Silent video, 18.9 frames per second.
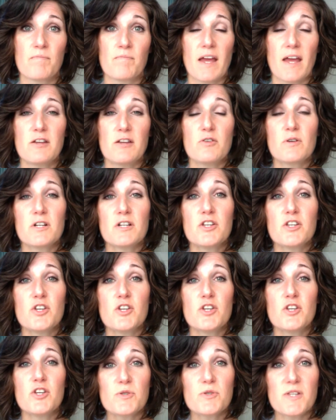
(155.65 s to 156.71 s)
and you can
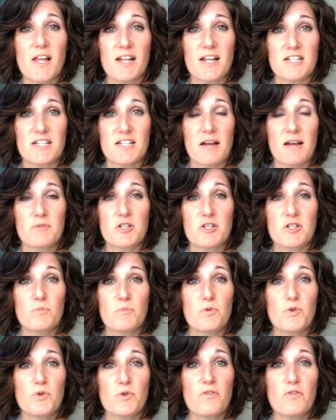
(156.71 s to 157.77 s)
use that time to
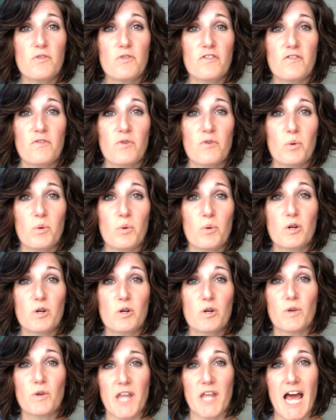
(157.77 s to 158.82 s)
move forward
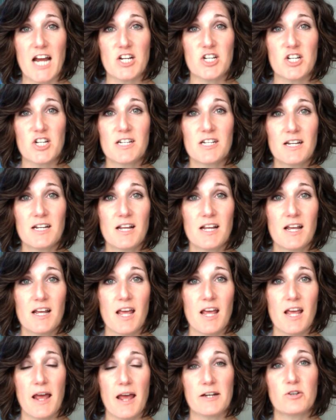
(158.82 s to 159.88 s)
with action
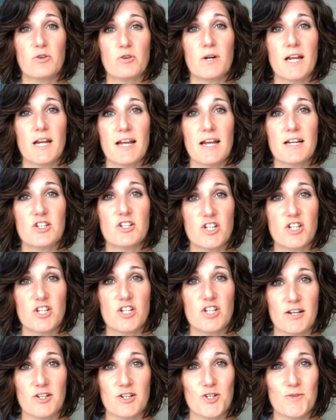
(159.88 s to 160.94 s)
and create
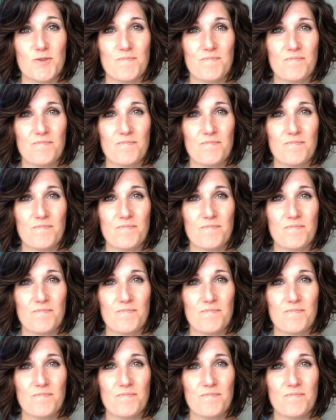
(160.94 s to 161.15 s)
change.